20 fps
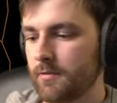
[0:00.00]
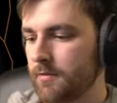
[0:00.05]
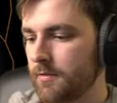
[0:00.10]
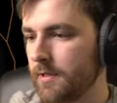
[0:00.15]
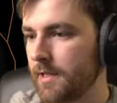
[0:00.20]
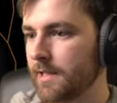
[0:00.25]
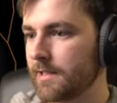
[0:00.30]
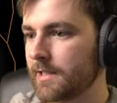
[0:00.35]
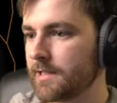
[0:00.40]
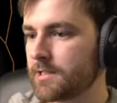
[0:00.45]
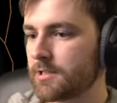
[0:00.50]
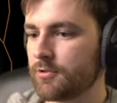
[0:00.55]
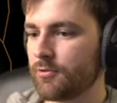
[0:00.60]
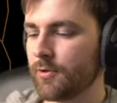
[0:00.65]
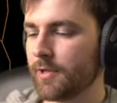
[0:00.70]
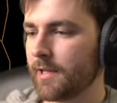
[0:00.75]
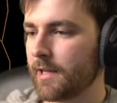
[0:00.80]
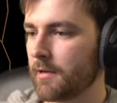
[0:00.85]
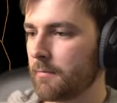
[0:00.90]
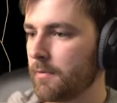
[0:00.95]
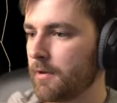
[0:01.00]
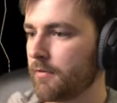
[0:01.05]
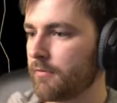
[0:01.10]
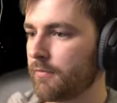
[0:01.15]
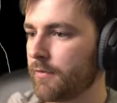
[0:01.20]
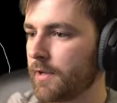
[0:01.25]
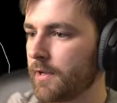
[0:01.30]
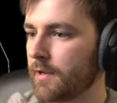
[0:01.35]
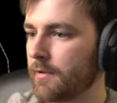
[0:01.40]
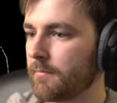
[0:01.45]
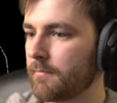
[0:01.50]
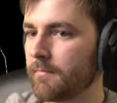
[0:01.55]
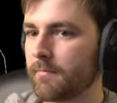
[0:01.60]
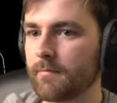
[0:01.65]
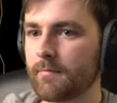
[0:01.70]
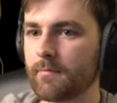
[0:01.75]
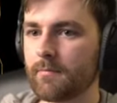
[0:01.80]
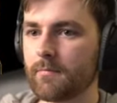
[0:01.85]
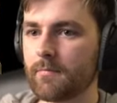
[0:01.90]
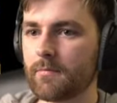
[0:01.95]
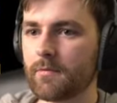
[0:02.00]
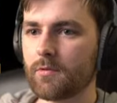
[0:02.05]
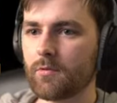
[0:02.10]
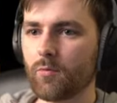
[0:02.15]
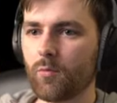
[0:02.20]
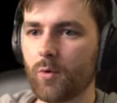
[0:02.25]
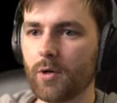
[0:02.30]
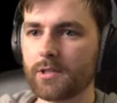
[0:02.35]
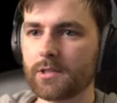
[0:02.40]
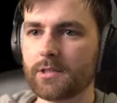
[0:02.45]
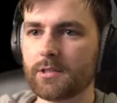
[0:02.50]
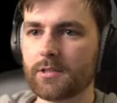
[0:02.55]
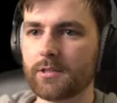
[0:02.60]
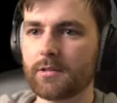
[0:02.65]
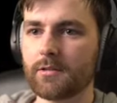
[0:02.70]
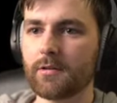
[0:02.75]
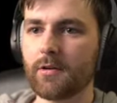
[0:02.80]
Yeah, let's do a little bit of a, what?